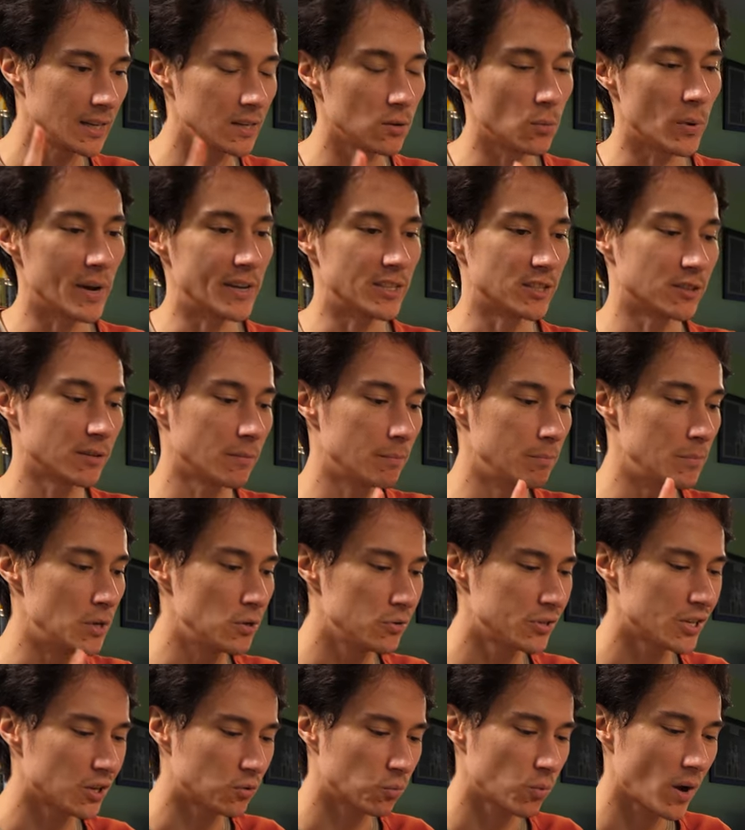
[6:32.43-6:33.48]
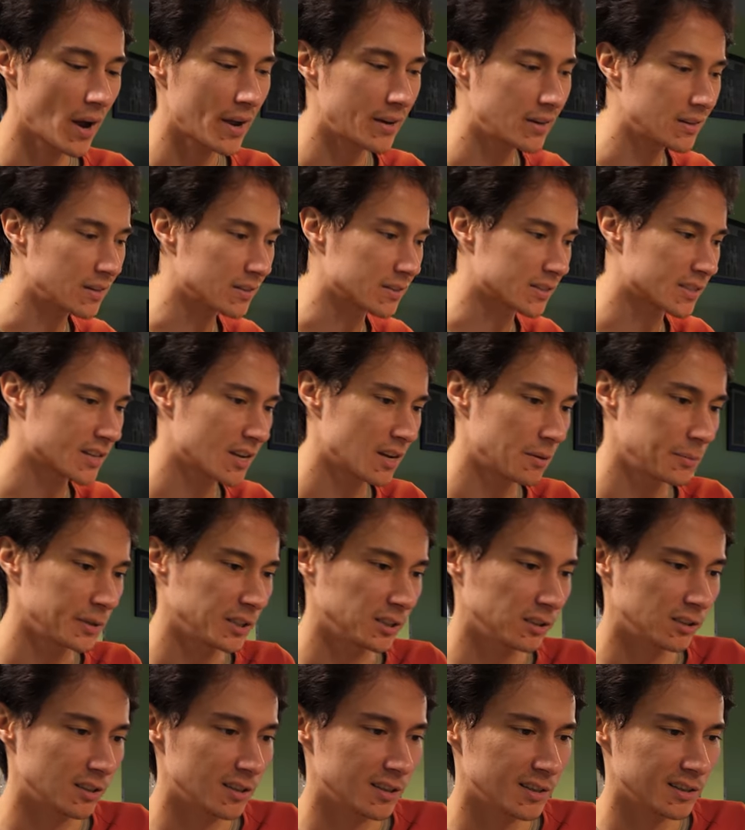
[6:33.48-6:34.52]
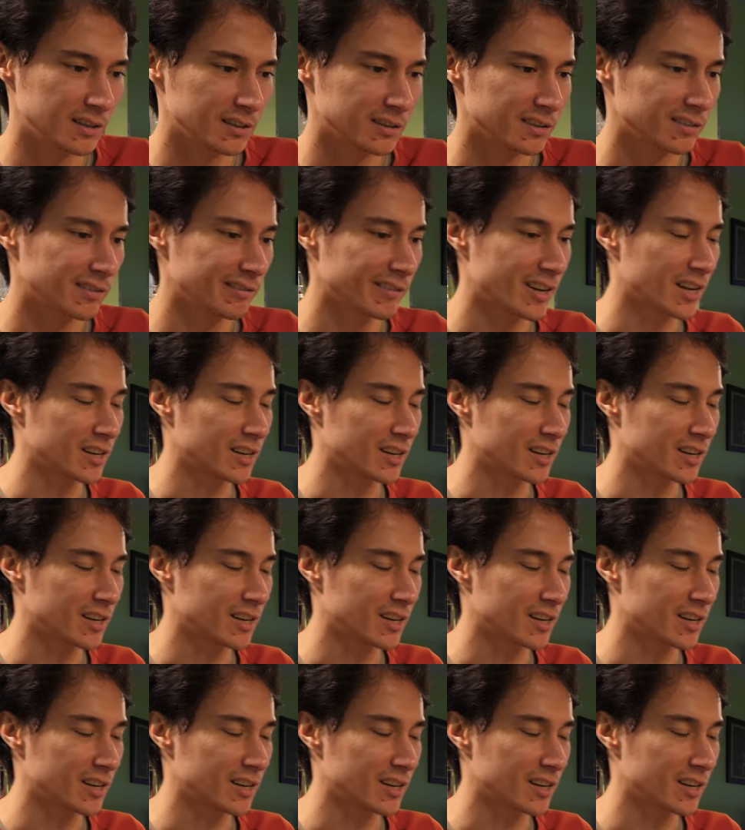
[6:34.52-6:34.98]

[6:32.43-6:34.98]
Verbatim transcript: Anyways, music writing is coming along.